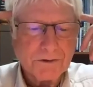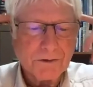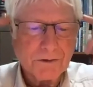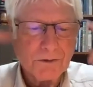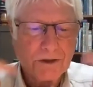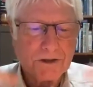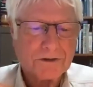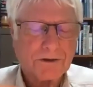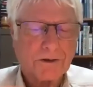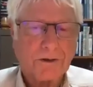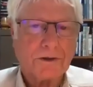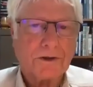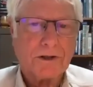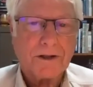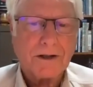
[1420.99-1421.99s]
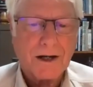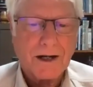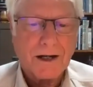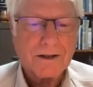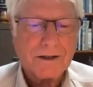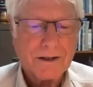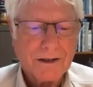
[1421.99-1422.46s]
two weeks to learn a
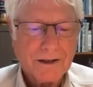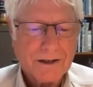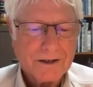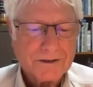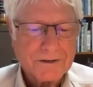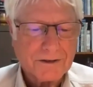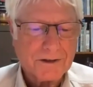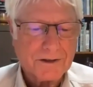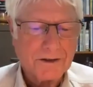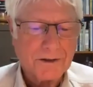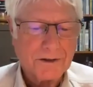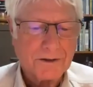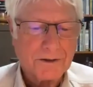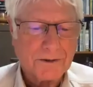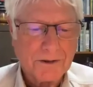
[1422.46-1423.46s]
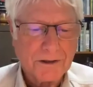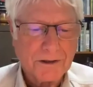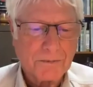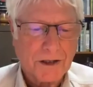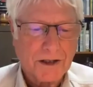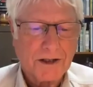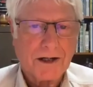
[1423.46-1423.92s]
knot sitting here in
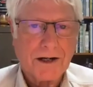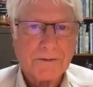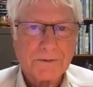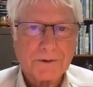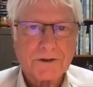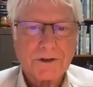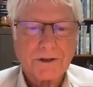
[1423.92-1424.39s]
my office.